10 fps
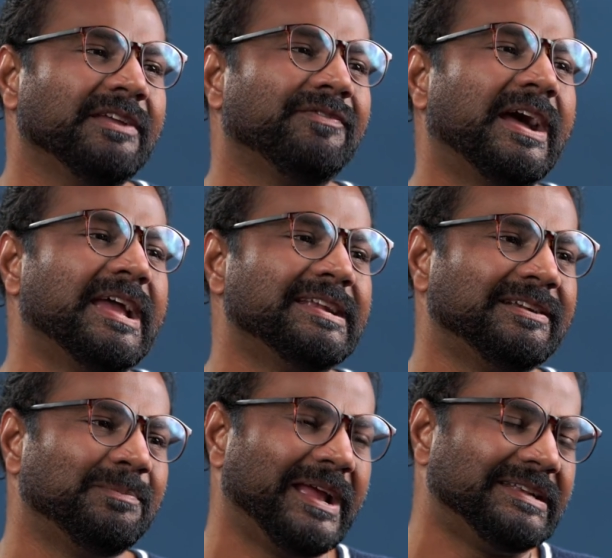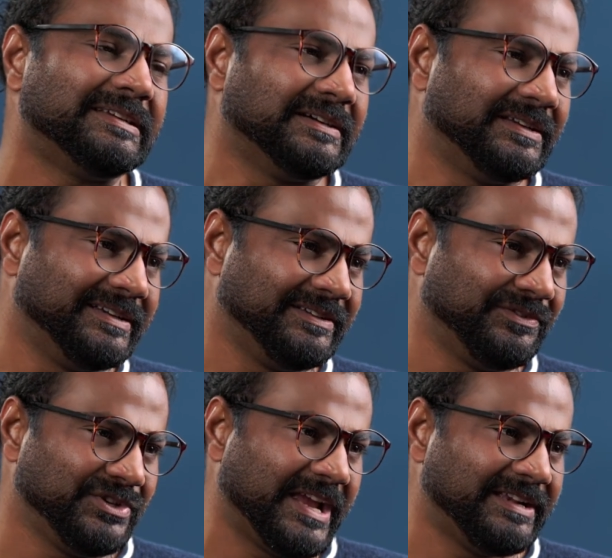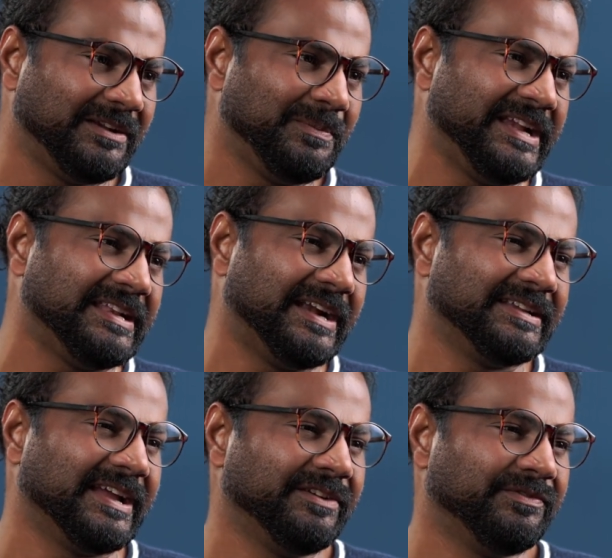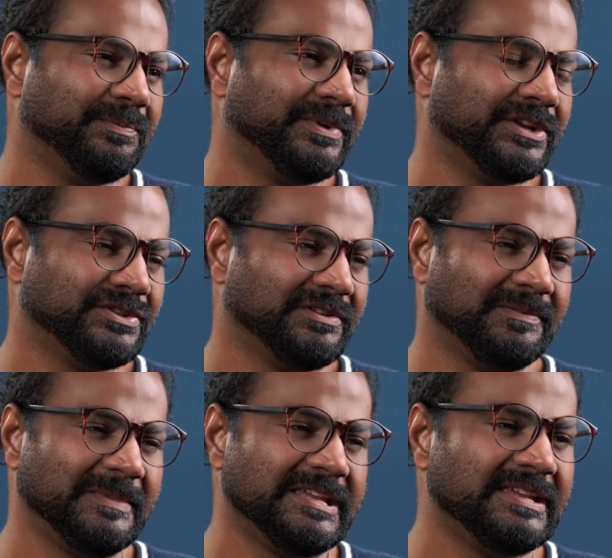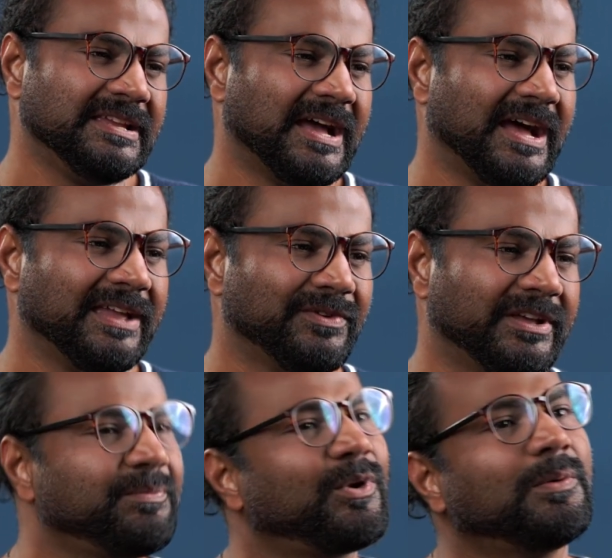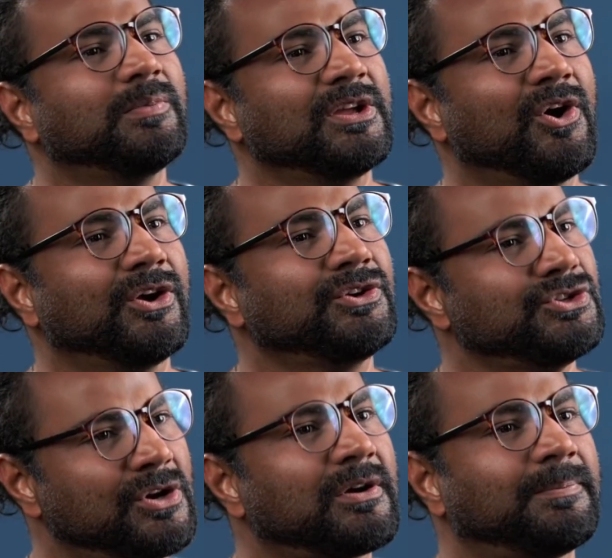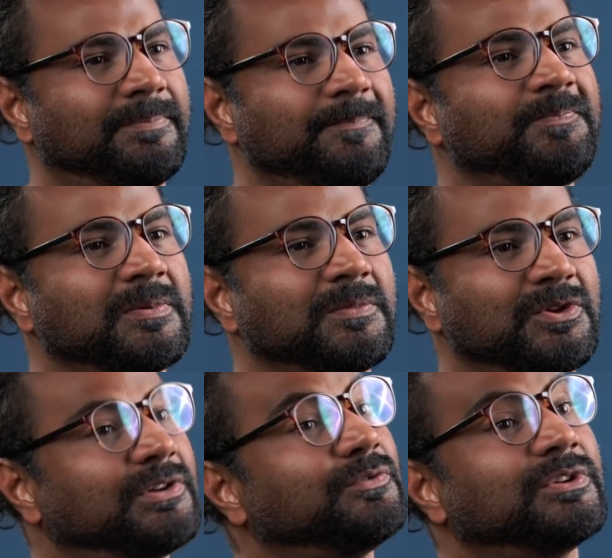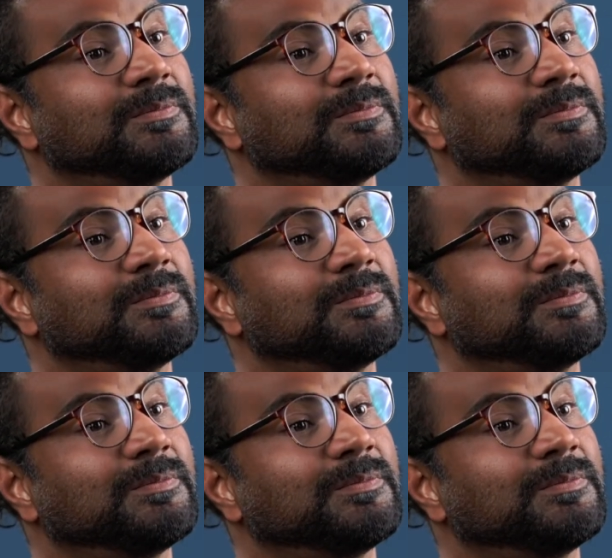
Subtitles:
If I hadn't met her and if she hadn't made that kind of impression on me, I would have probably gone to Europe because it